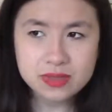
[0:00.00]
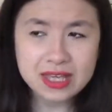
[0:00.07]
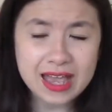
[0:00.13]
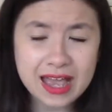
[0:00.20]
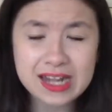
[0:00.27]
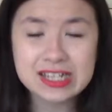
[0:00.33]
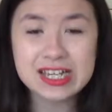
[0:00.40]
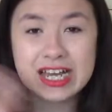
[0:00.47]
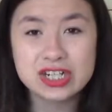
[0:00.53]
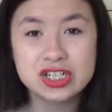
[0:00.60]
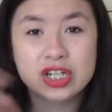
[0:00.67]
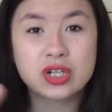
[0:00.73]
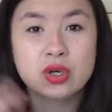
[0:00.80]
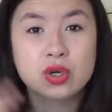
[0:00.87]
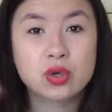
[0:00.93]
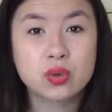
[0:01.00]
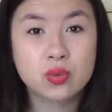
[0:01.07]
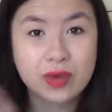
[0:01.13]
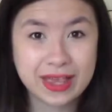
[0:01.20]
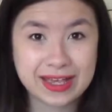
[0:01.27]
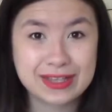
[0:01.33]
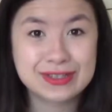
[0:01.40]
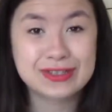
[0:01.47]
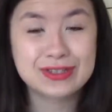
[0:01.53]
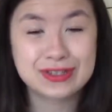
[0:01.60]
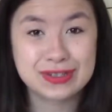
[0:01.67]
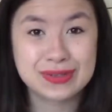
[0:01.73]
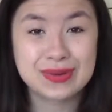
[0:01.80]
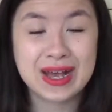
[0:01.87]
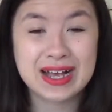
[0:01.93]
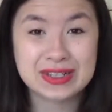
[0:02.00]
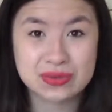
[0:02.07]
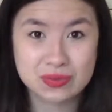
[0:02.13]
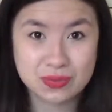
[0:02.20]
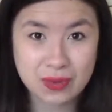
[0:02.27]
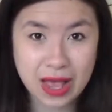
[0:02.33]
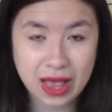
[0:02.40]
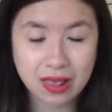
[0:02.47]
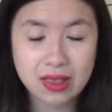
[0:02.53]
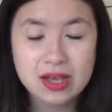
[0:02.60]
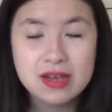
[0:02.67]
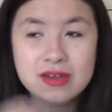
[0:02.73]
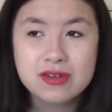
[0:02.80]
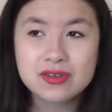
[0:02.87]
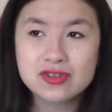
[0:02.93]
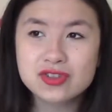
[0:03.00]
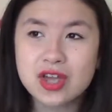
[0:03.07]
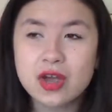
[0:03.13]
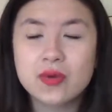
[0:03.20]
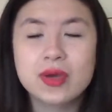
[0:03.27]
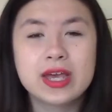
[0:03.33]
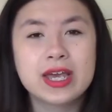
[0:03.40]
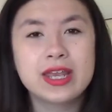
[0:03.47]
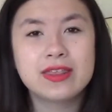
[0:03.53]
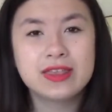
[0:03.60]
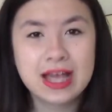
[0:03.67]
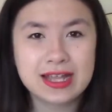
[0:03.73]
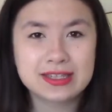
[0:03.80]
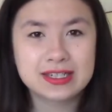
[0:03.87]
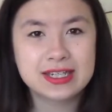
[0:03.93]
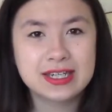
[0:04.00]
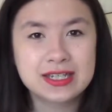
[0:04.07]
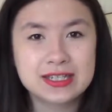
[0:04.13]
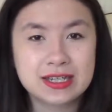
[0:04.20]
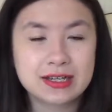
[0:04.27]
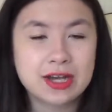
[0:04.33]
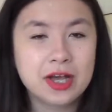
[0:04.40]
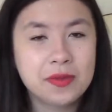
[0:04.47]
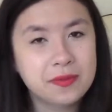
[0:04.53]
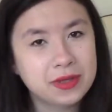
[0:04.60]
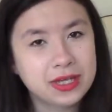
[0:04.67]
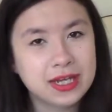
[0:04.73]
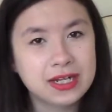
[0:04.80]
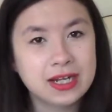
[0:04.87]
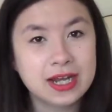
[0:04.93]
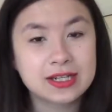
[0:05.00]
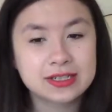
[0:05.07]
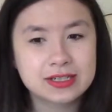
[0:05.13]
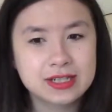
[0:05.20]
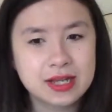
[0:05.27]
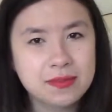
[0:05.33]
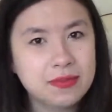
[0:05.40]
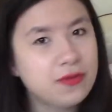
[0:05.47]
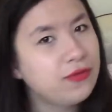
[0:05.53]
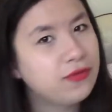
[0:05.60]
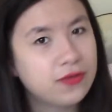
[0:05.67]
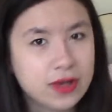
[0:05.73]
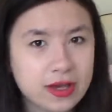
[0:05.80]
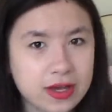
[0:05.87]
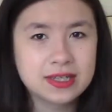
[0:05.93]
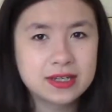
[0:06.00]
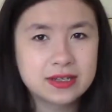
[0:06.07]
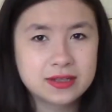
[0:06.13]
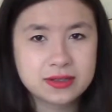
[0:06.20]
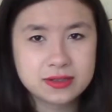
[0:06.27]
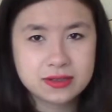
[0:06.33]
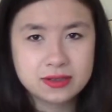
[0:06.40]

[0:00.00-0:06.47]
and it's actually a lot quicker to do as well. So that is coming in at number 5.